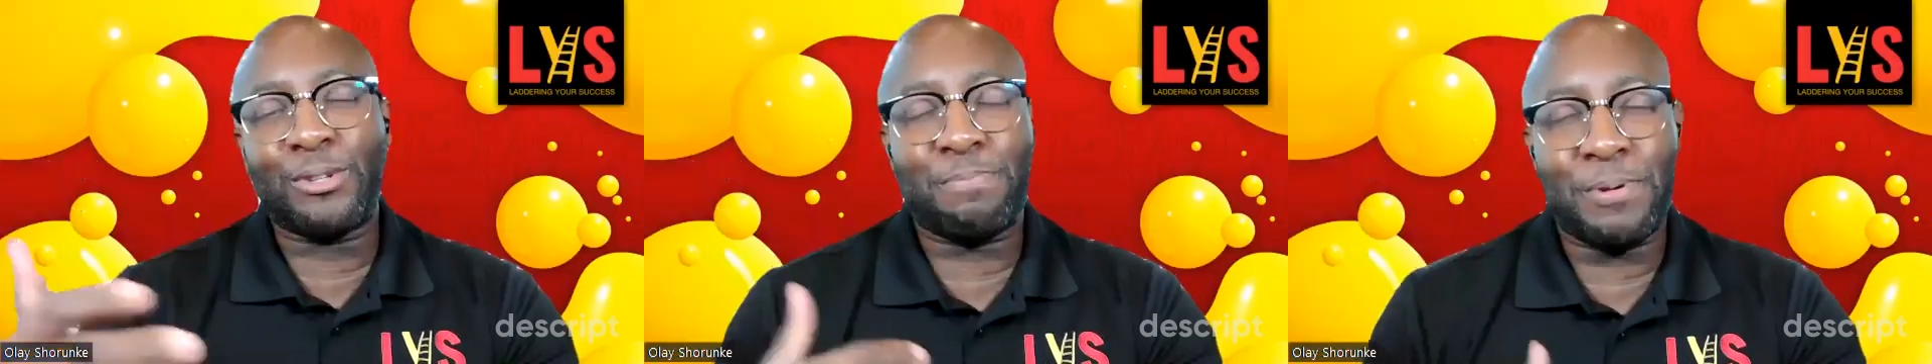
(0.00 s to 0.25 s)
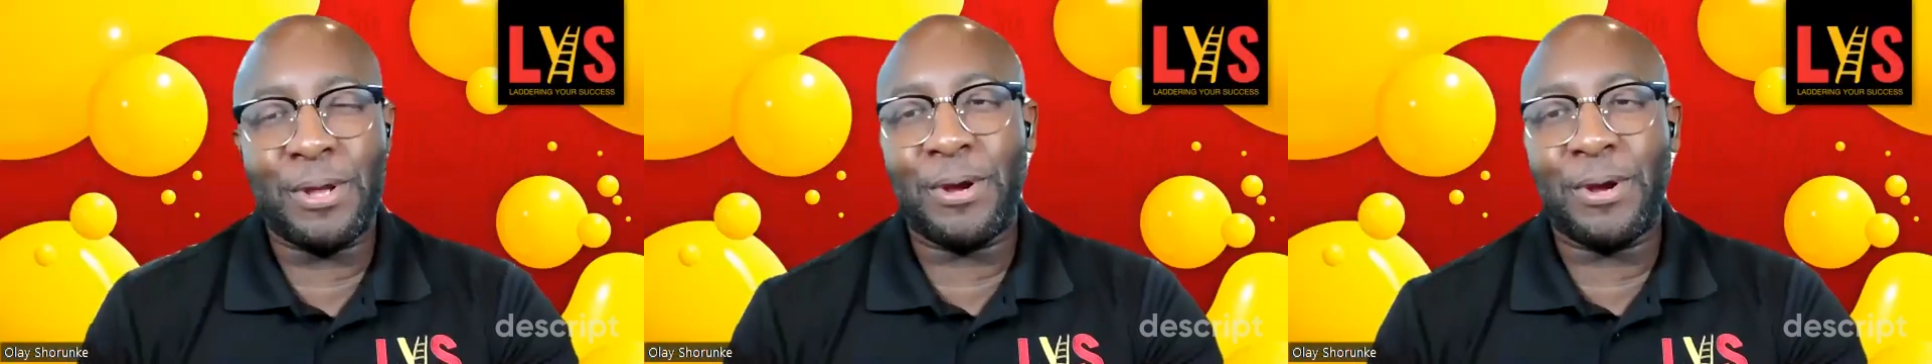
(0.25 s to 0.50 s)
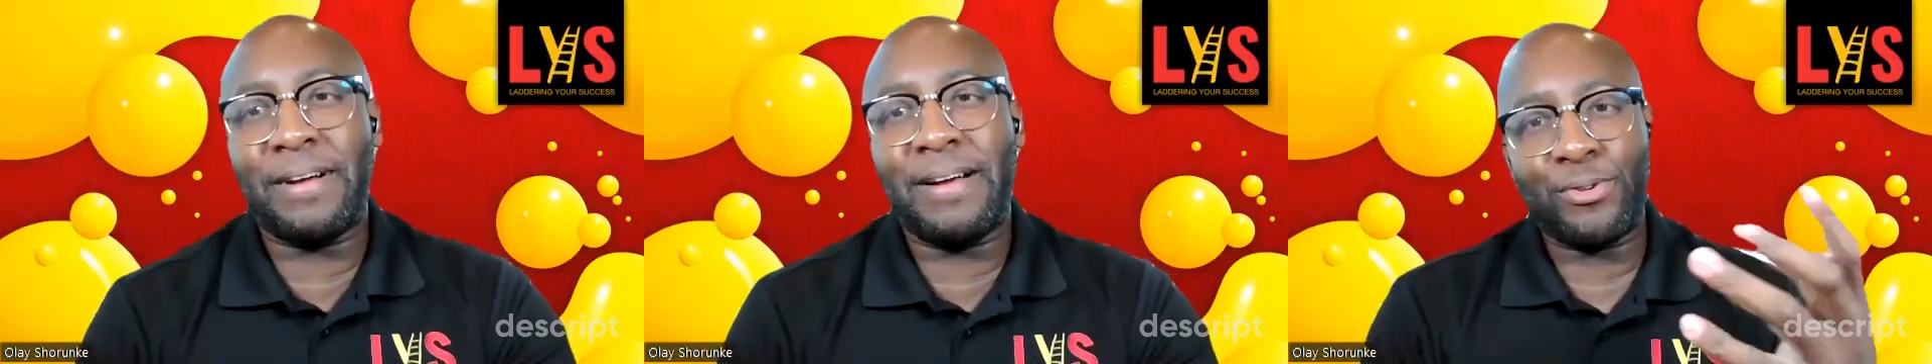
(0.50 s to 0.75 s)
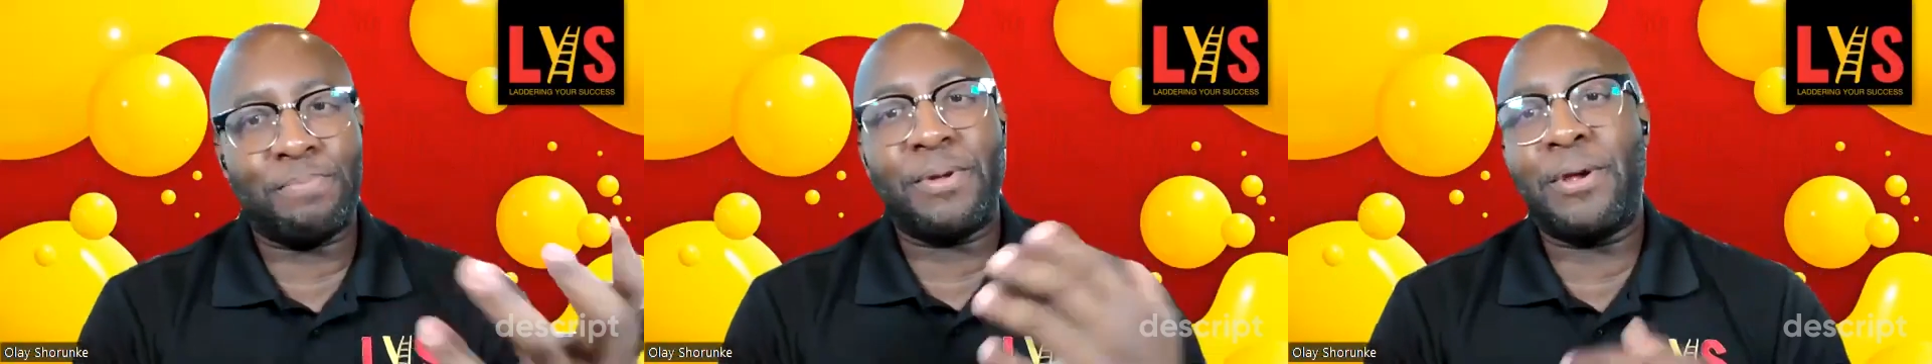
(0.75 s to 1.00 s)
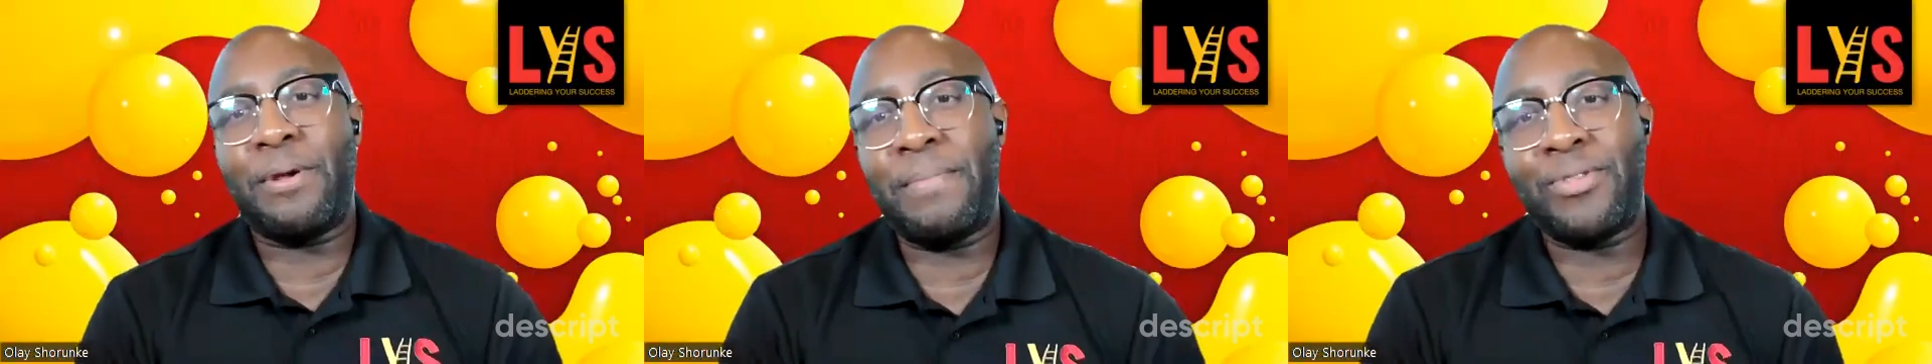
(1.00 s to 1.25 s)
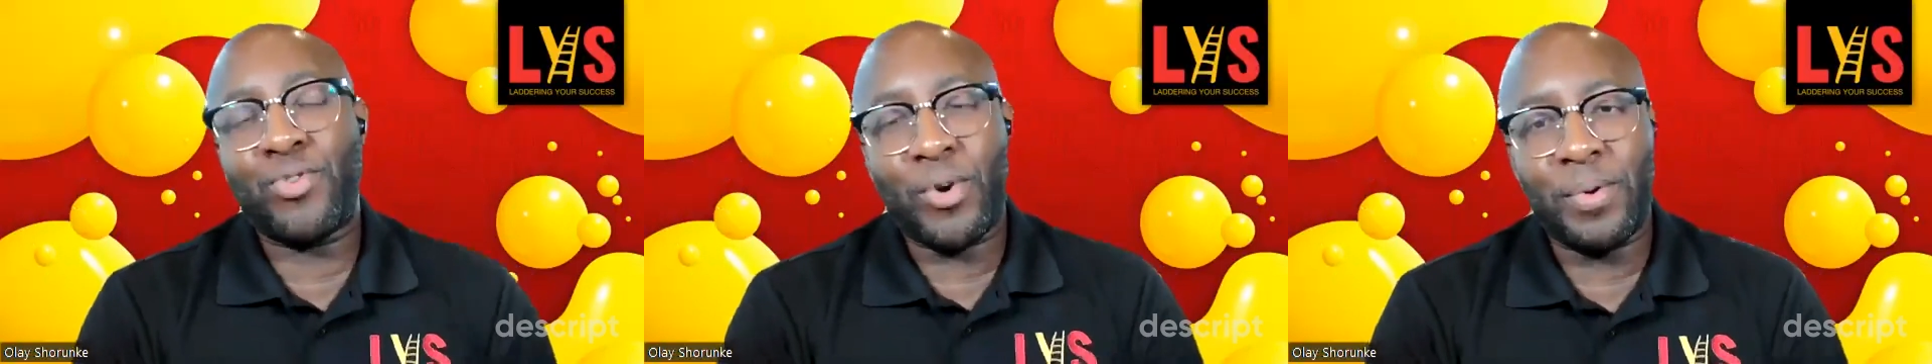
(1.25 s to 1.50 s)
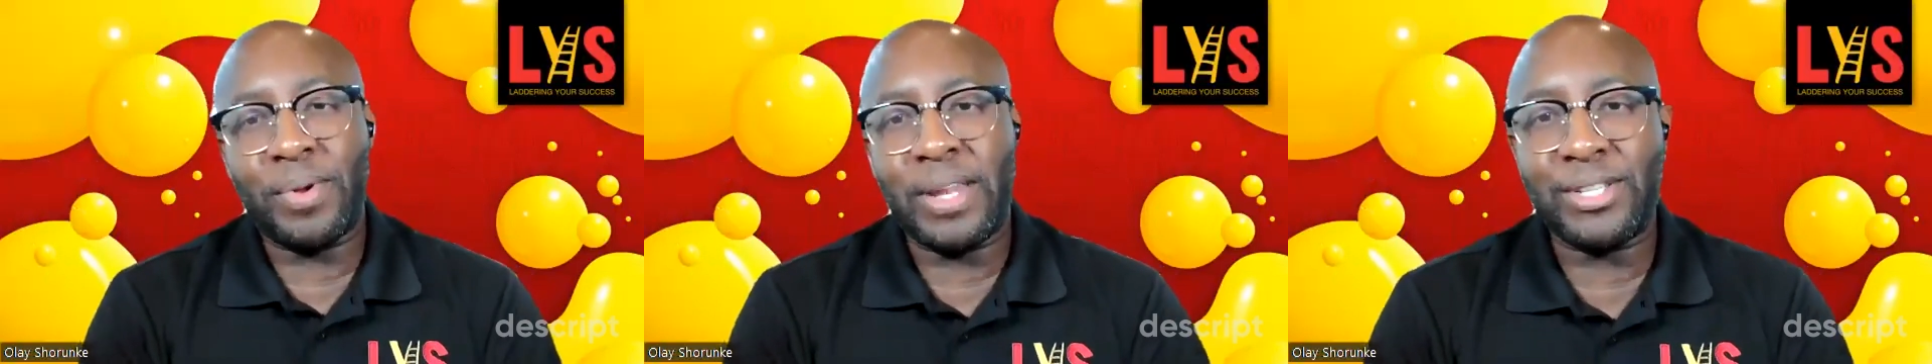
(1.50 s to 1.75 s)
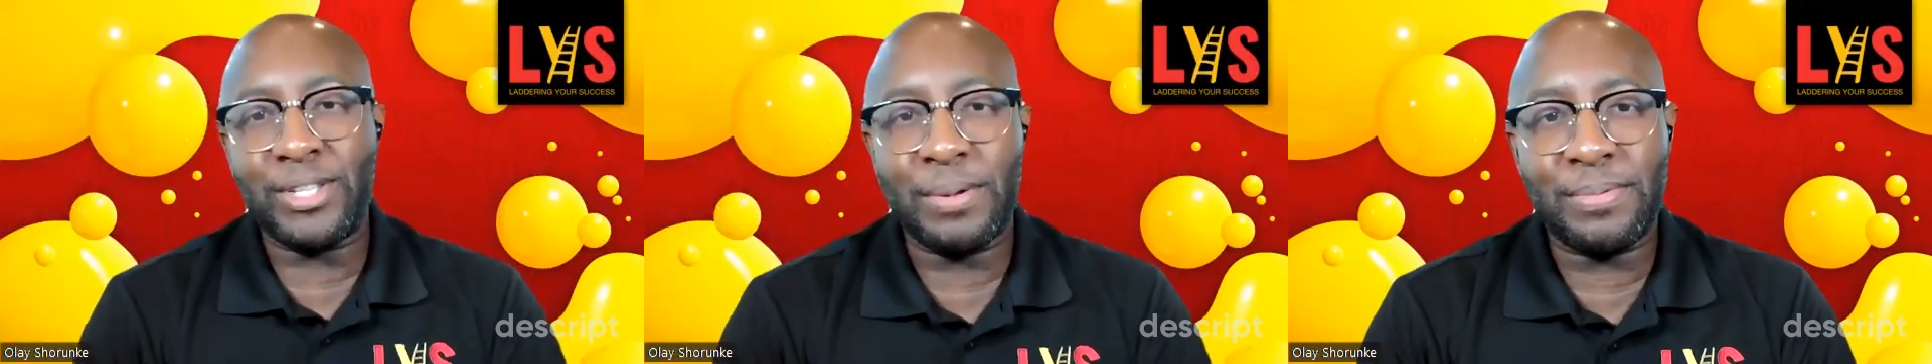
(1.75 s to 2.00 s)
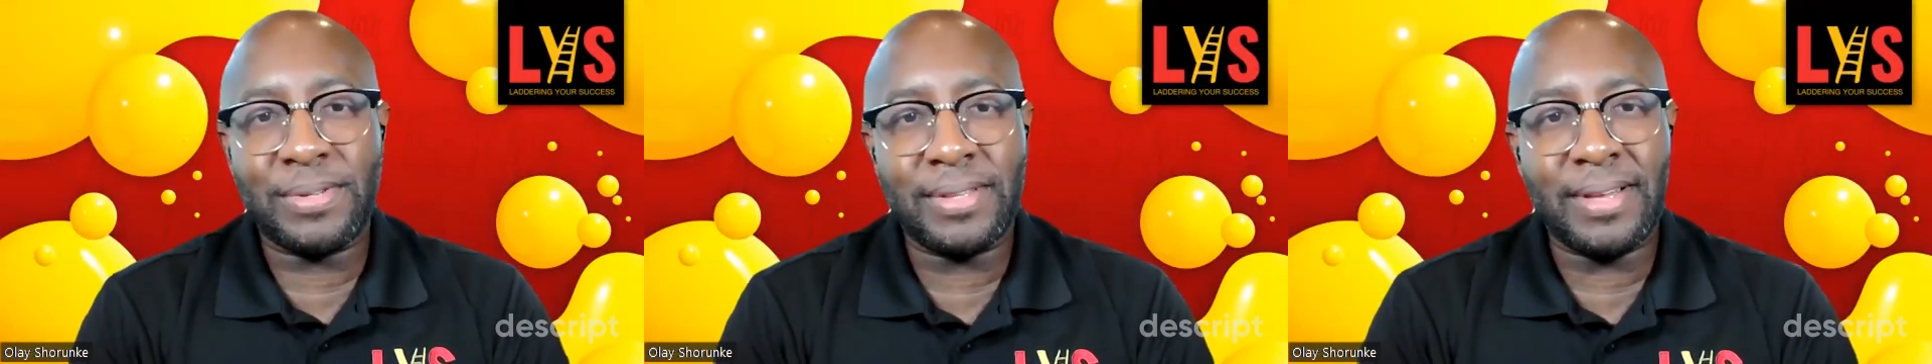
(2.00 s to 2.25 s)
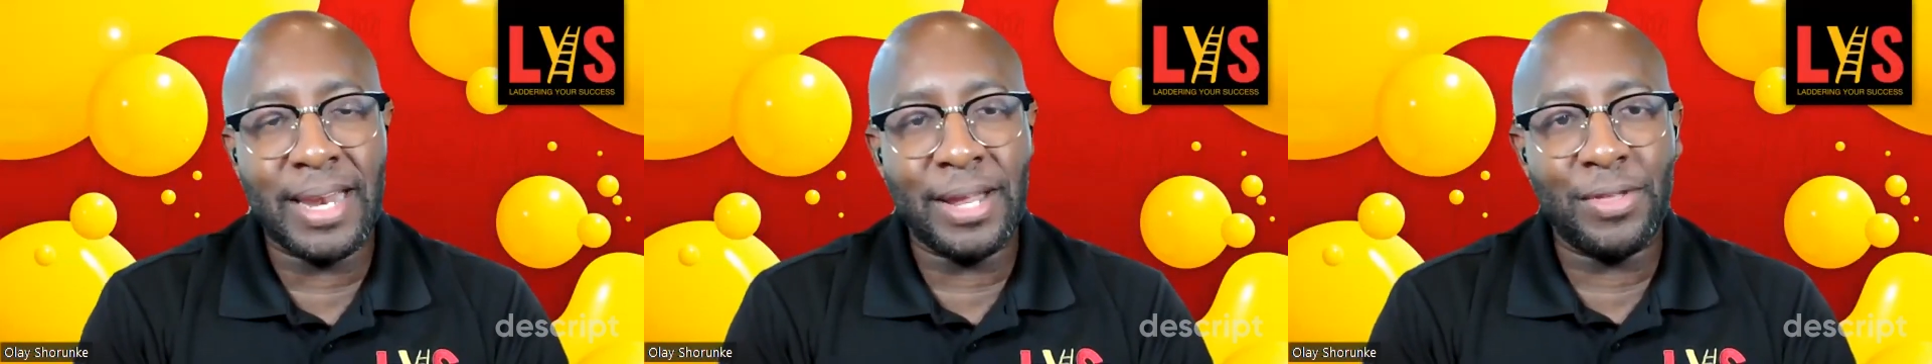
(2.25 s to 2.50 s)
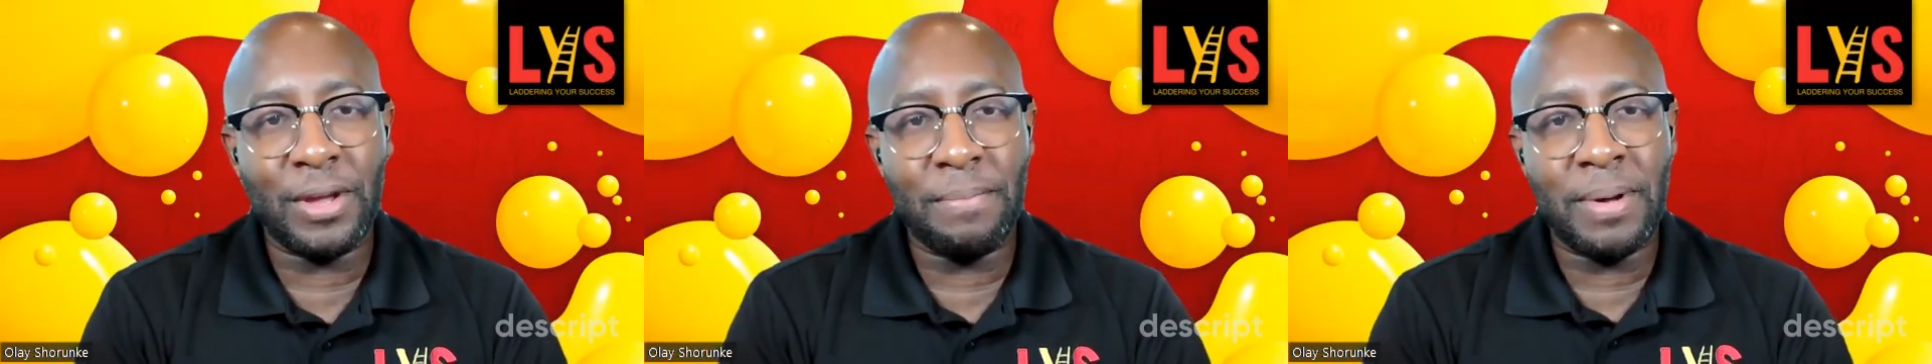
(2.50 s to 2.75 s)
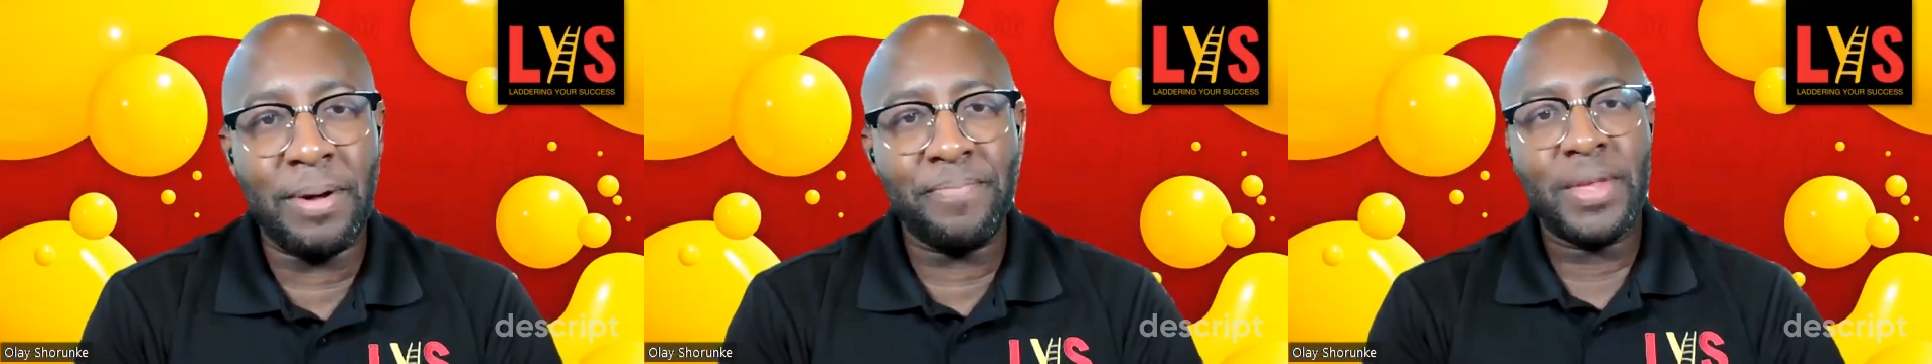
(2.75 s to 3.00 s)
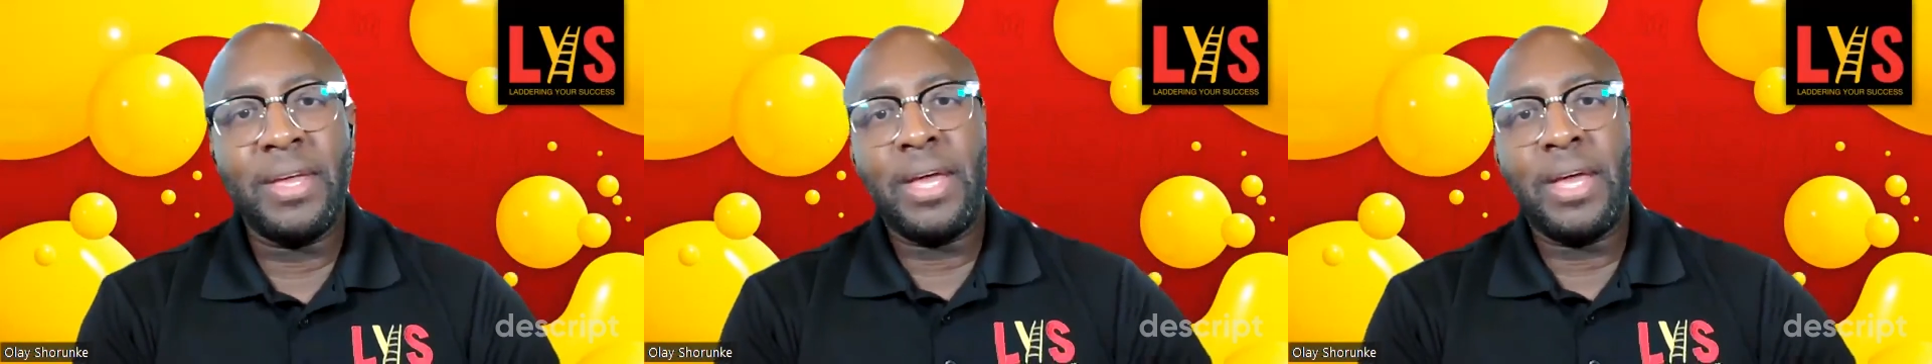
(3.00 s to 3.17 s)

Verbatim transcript: those peer, those peer mentor relationships that I think about.